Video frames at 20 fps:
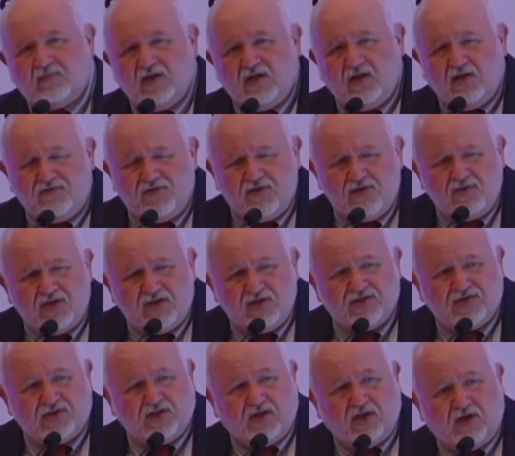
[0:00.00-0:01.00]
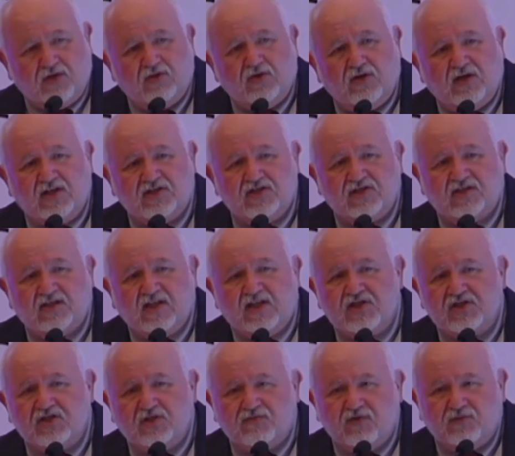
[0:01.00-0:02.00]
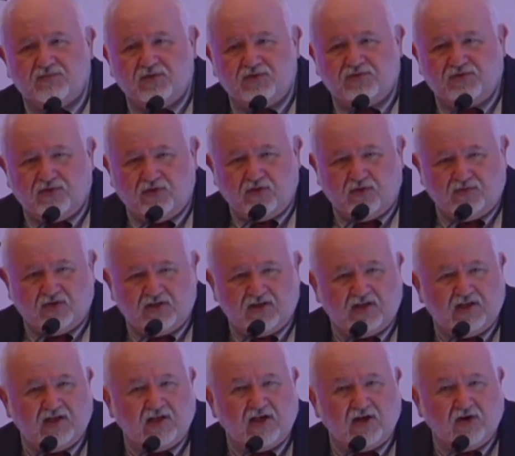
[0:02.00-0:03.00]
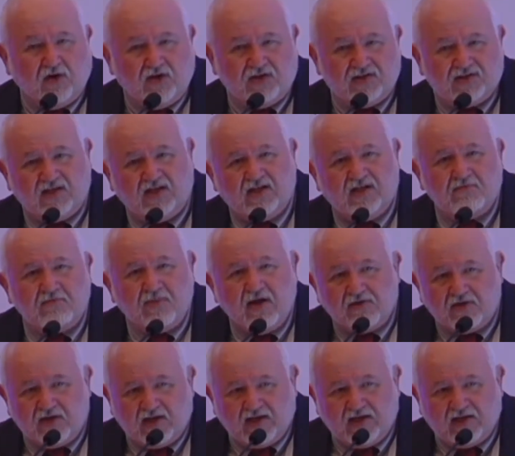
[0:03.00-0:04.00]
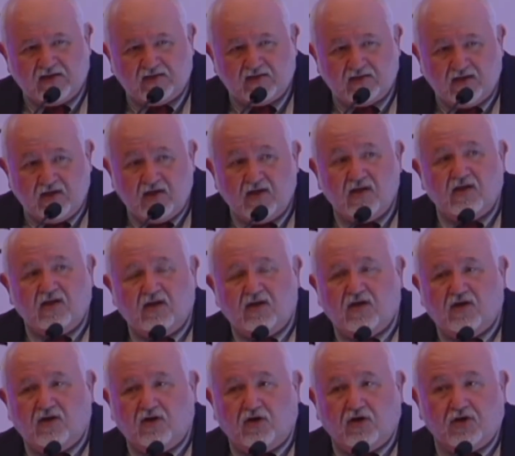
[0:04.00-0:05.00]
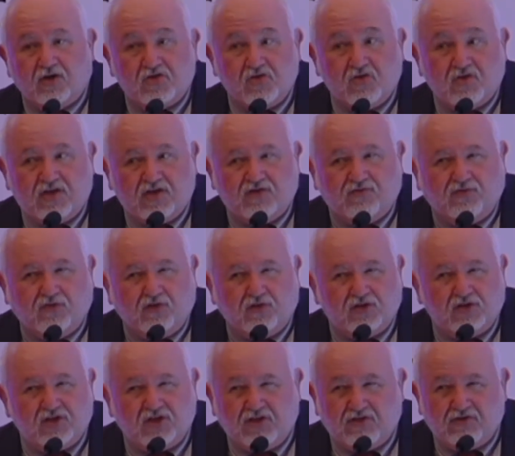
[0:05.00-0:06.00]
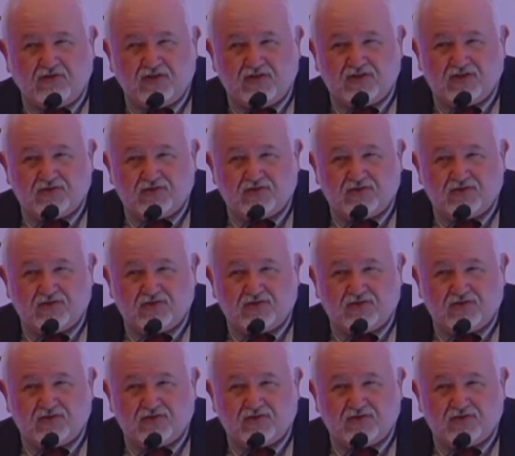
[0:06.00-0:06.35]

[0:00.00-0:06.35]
a few years ago, legislation was put forward in Illinois and in Maryland, arguing for the general